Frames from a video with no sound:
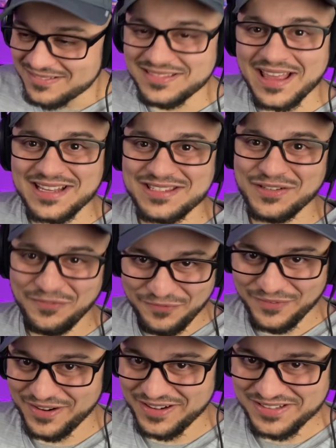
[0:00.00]
That's a
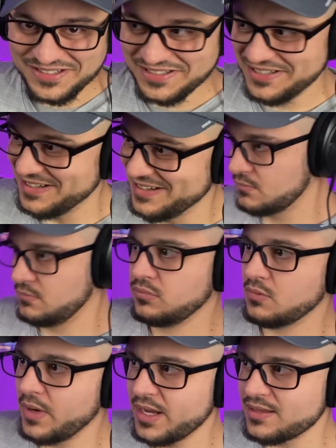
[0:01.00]
first.
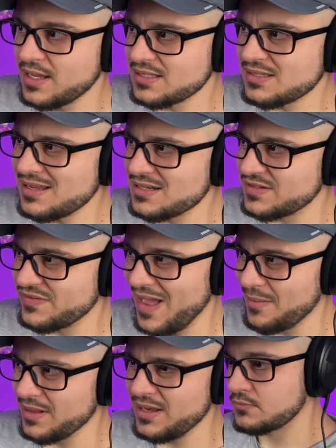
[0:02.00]
Wait, that's not his
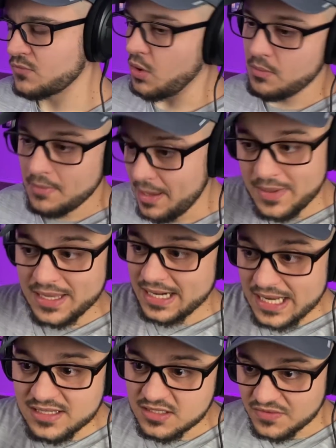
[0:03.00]
family. No, maybe it
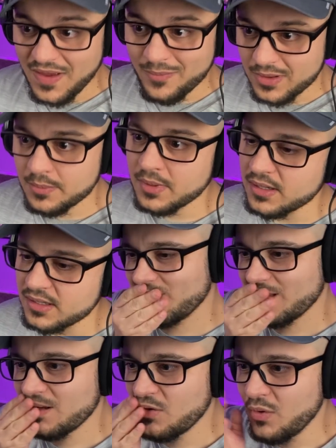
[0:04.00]
is his family, but
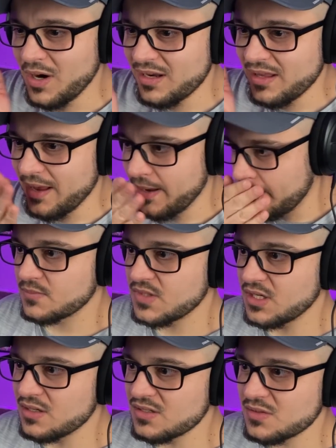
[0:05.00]
who are they?
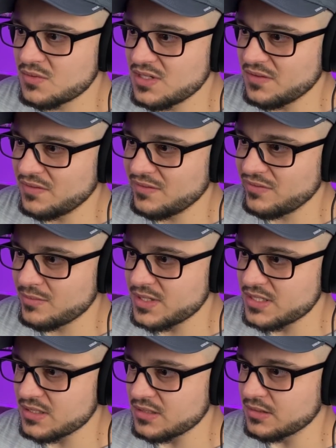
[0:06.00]
They're all so different from
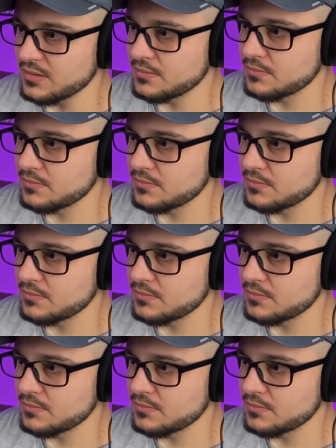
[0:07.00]
each other.